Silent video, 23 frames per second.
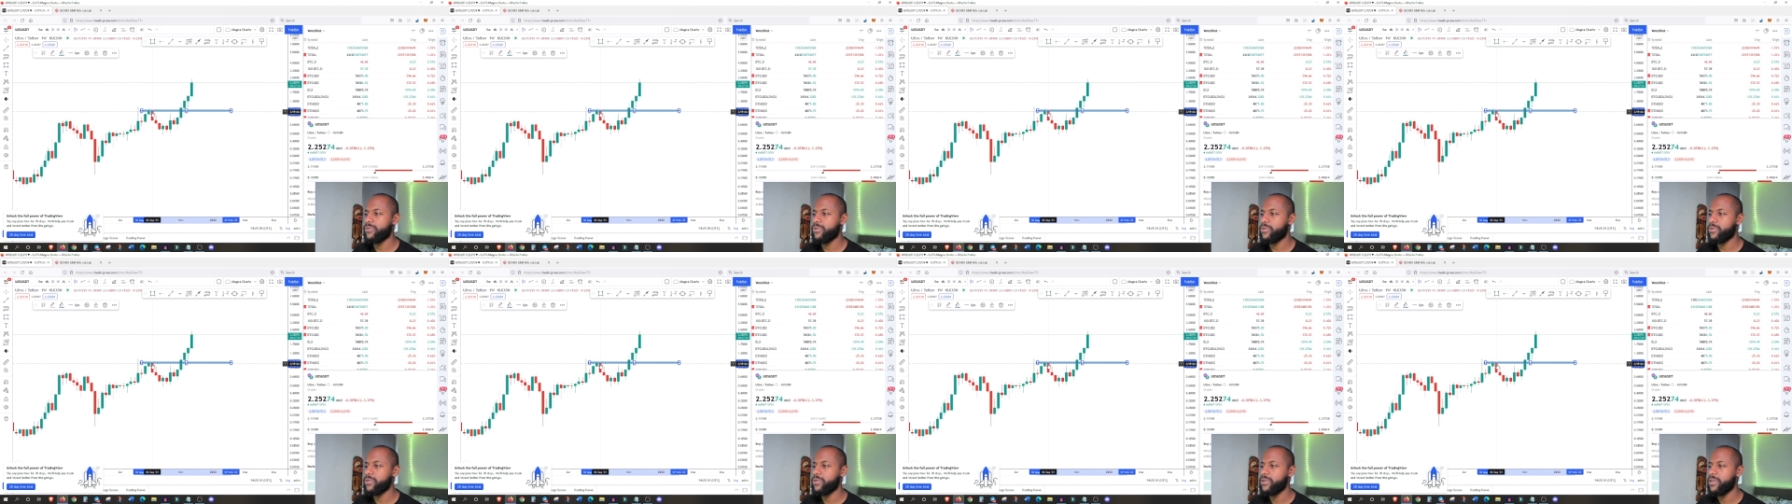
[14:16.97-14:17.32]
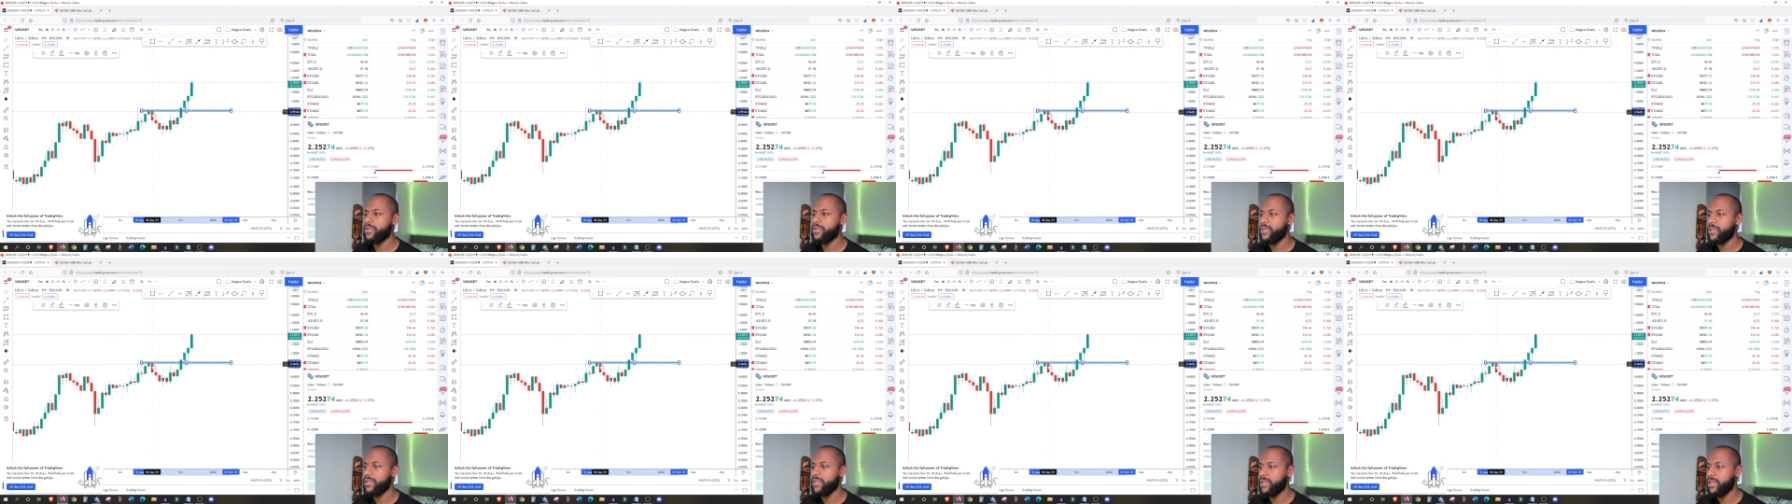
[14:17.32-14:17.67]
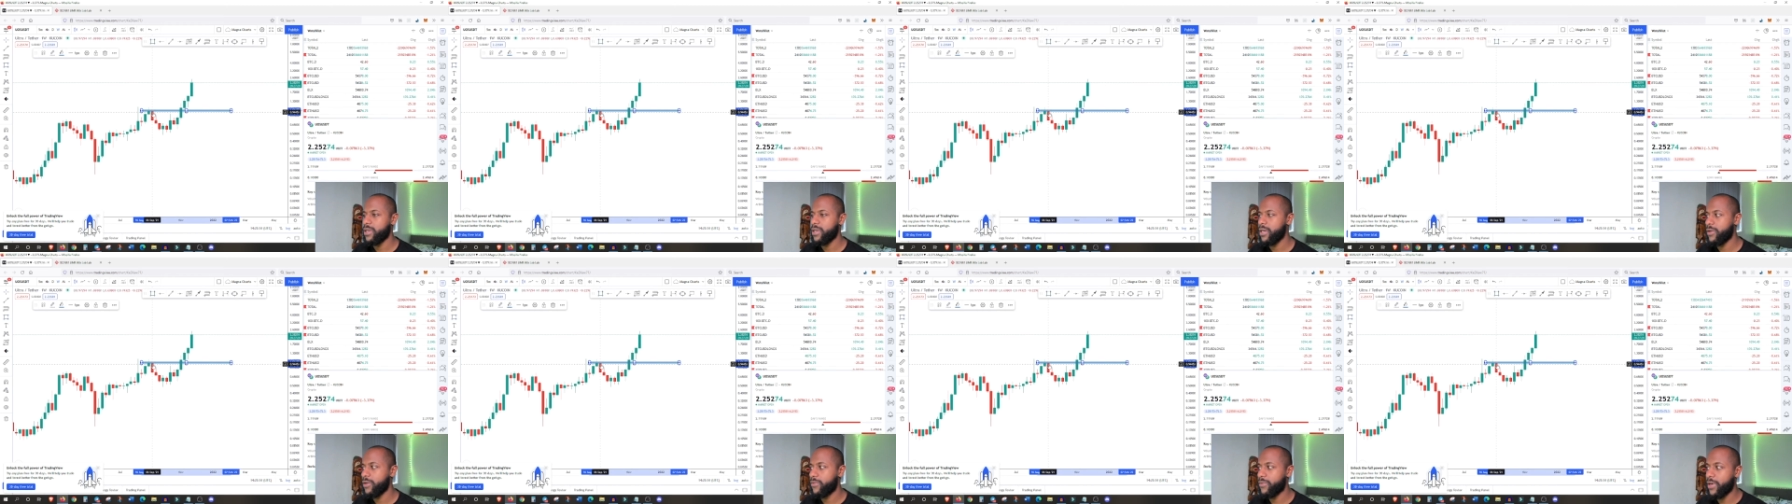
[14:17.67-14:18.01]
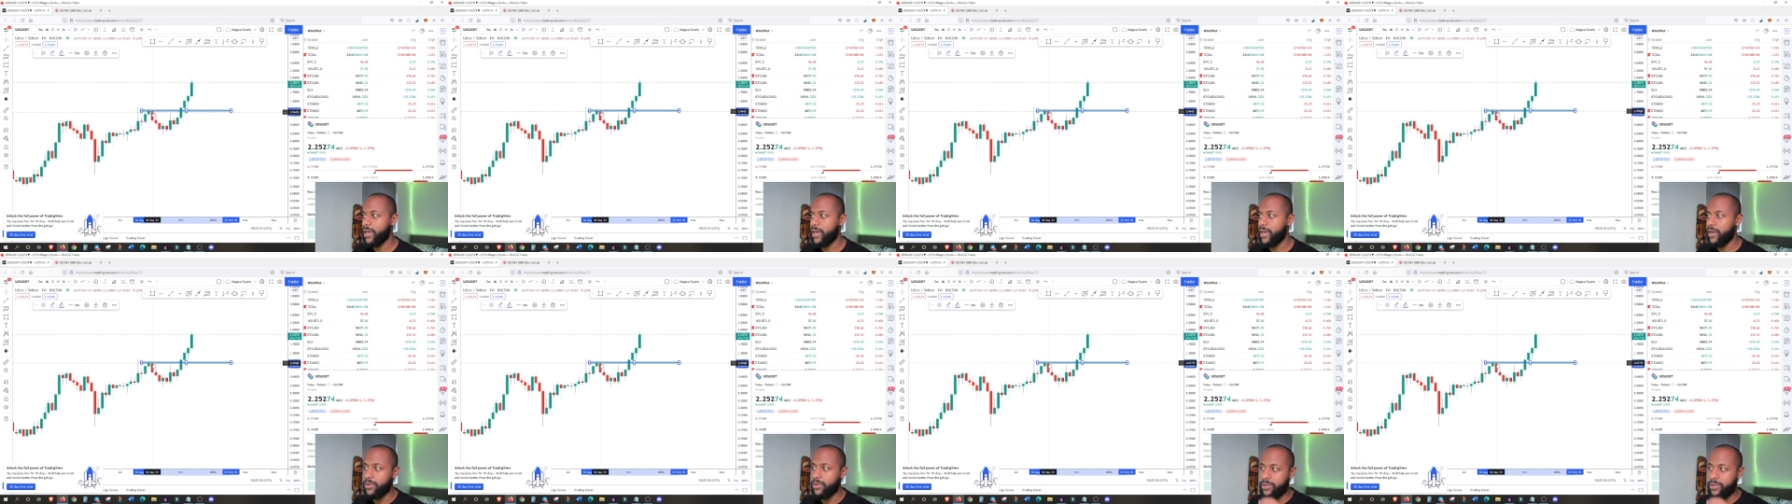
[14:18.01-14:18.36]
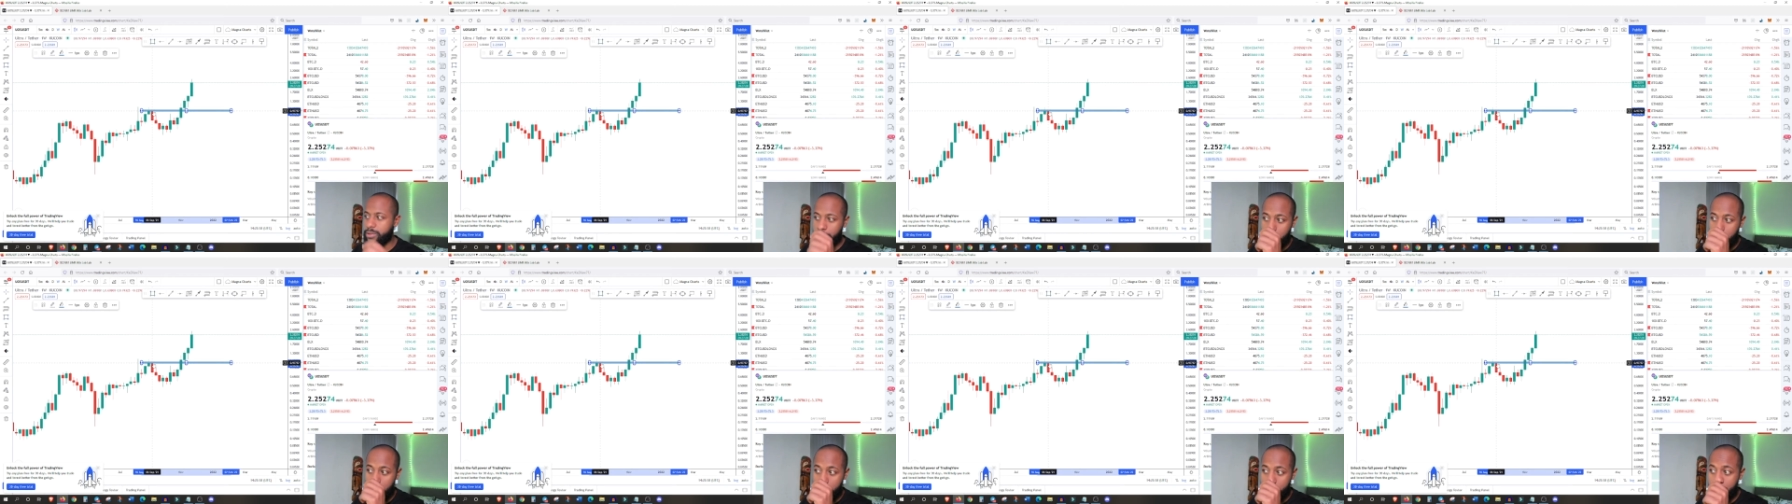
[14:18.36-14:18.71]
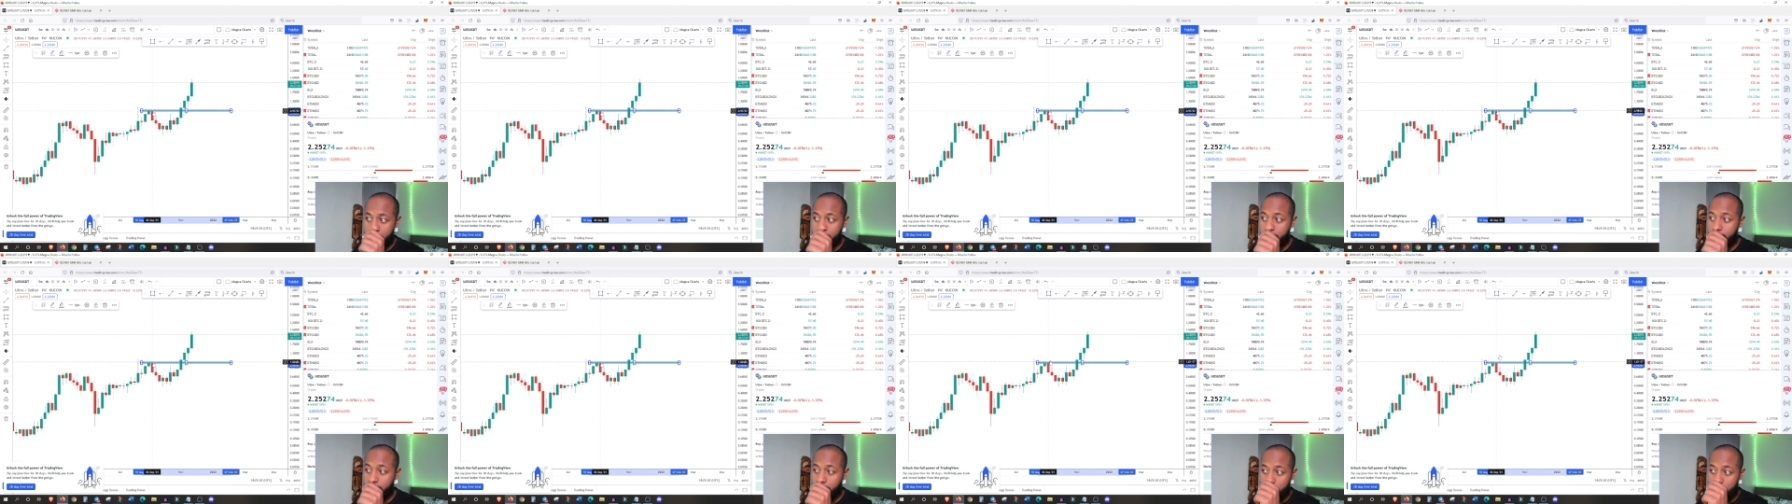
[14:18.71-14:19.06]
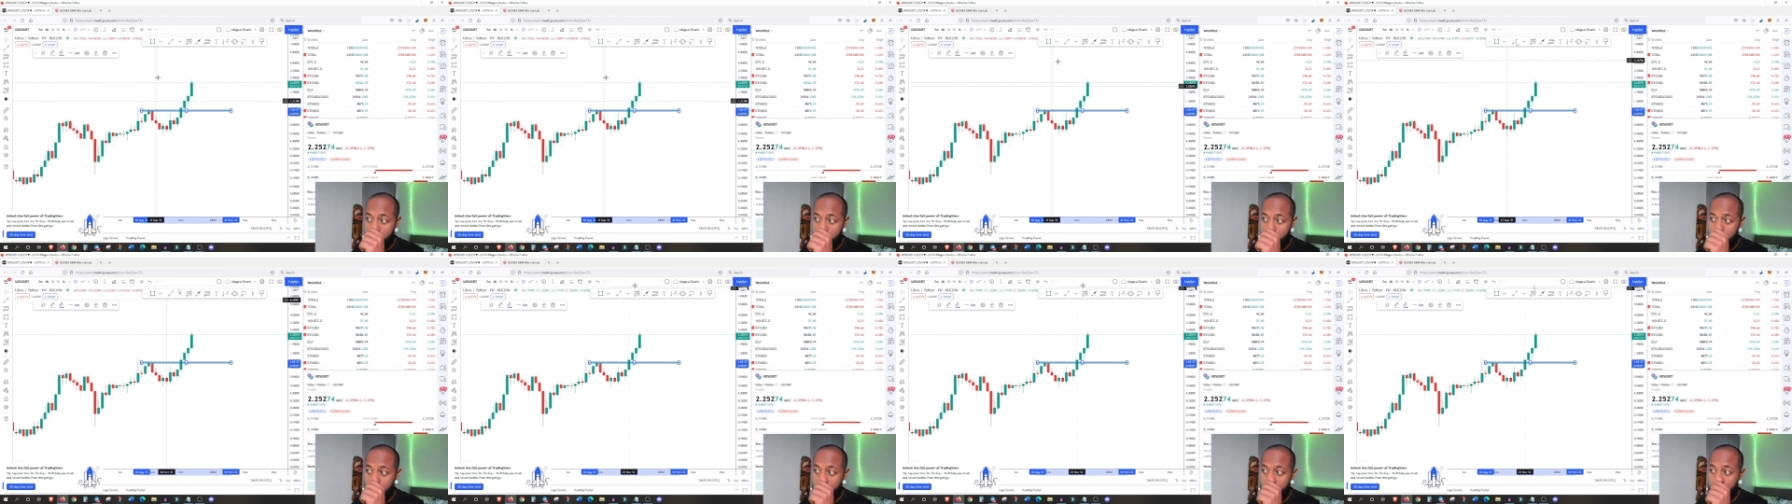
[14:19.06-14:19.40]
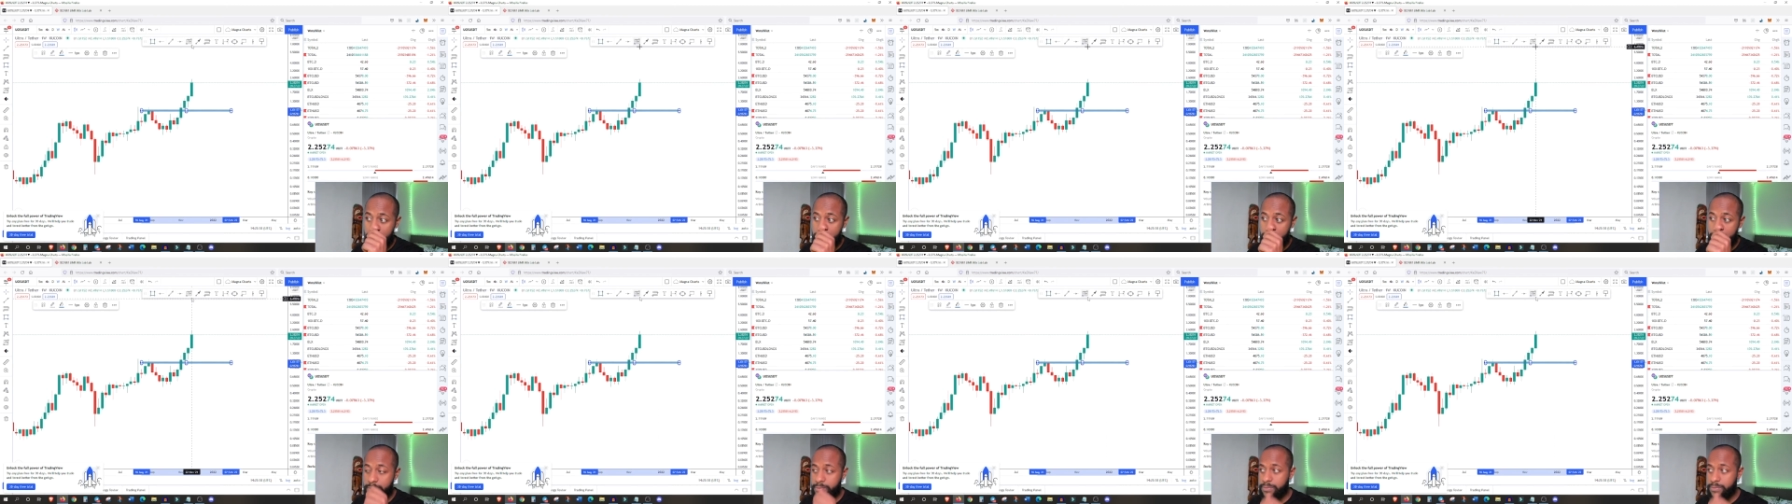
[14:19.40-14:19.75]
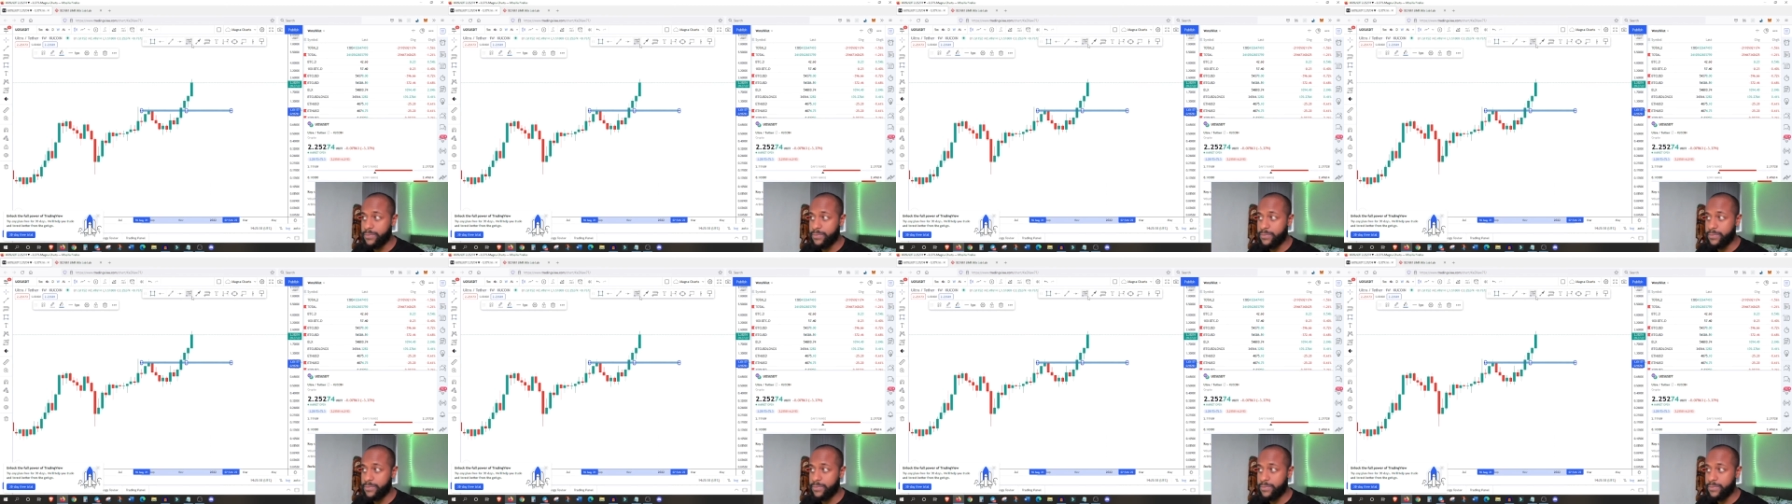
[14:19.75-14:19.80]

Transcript: level around $1.